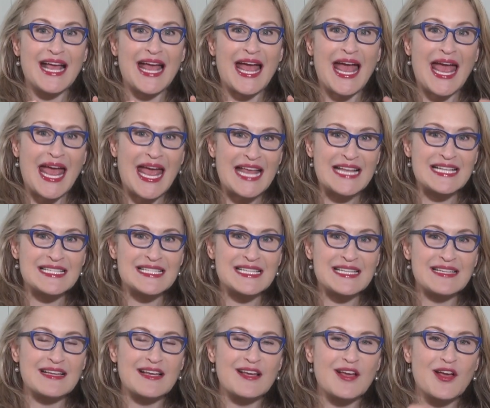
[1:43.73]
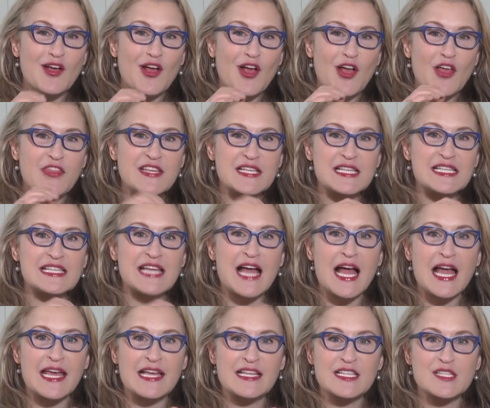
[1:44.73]
and the
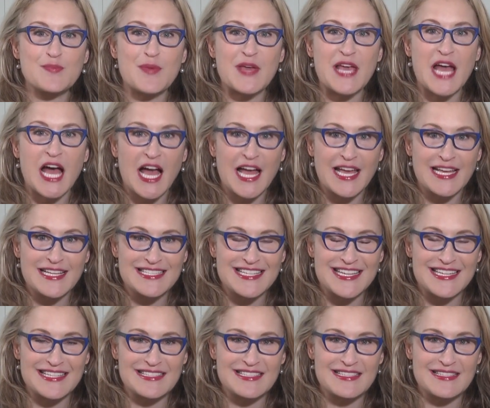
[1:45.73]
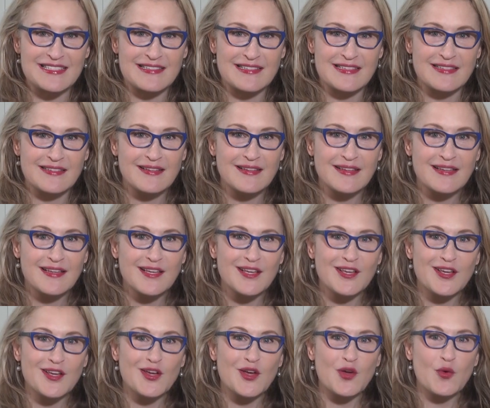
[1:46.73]
science behind it.
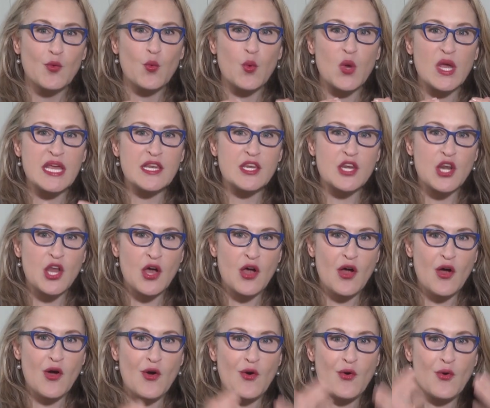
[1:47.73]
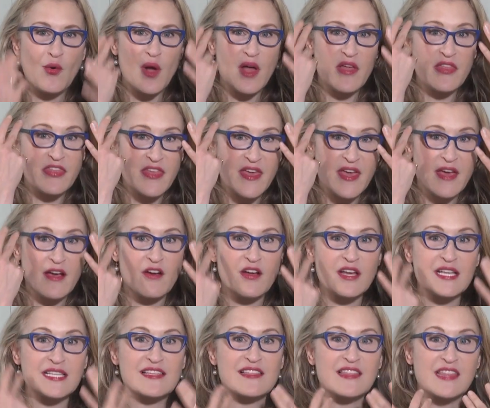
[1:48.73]
We know there
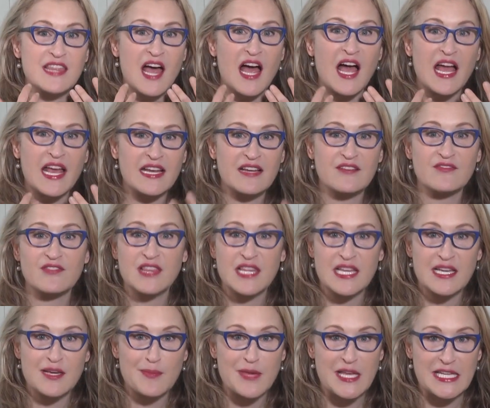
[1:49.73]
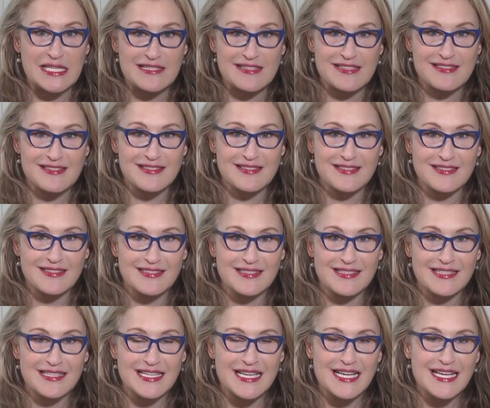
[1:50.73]
is a line of ligaments.
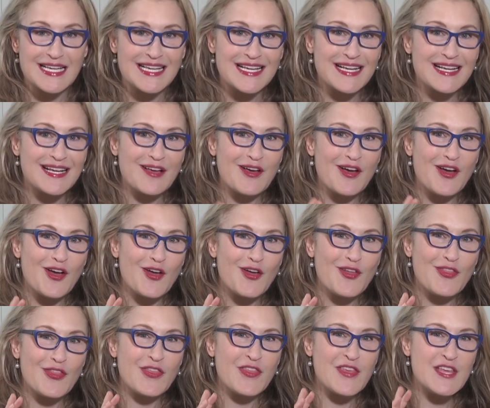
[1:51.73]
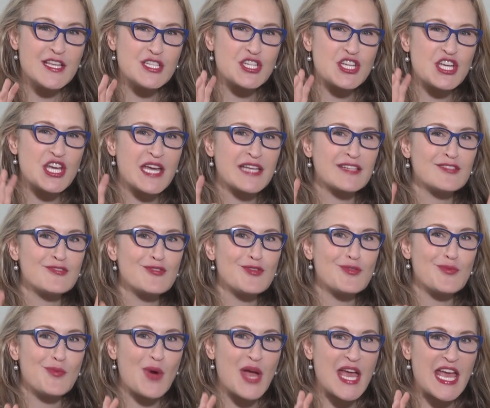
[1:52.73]
The general
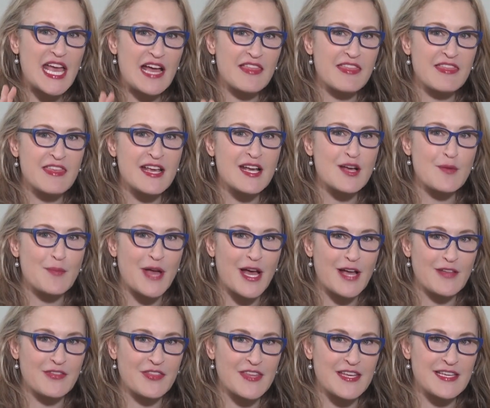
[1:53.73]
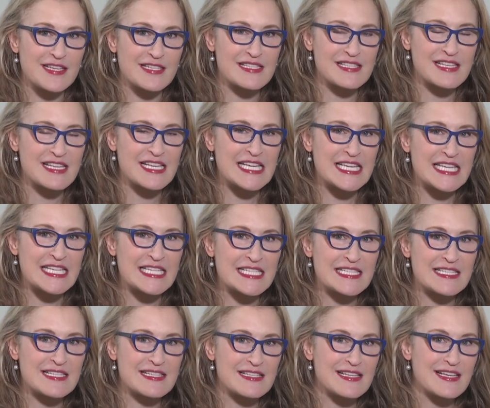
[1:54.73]
way I think about this
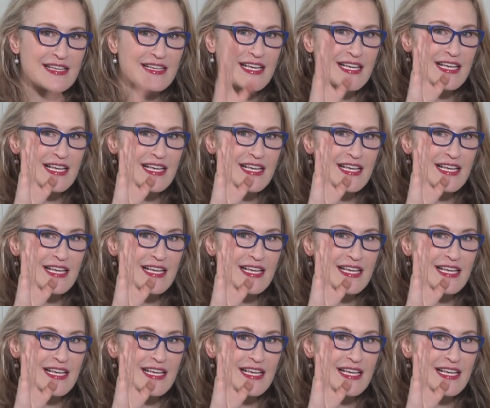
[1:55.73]
is